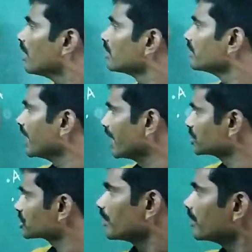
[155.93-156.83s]

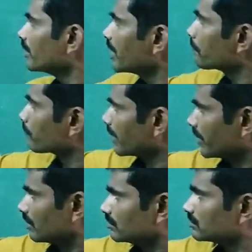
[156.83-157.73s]
Next, a
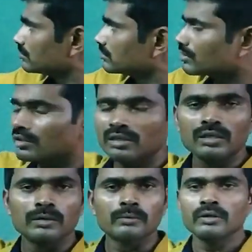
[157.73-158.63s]
plane.
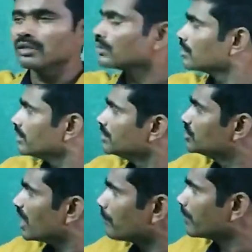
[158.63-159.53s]
In
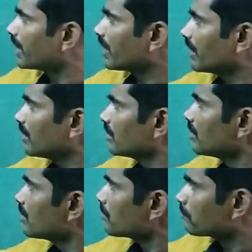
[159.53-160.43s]
geometry,
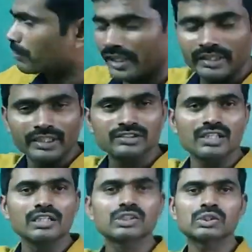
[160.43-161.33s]
plane is
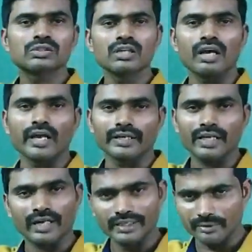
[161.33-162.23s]
also an
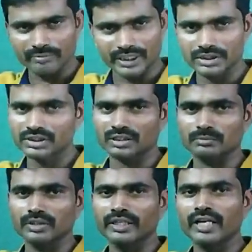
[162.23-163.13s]
undefined term.
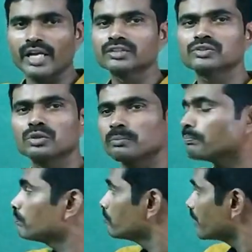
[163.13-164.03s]
It has no
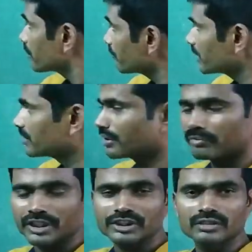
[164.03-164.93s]
perfect
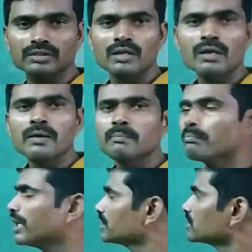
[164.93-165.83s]
definition,
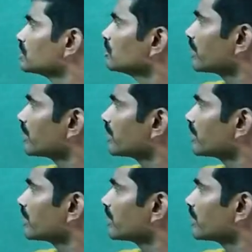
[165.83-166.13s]
but we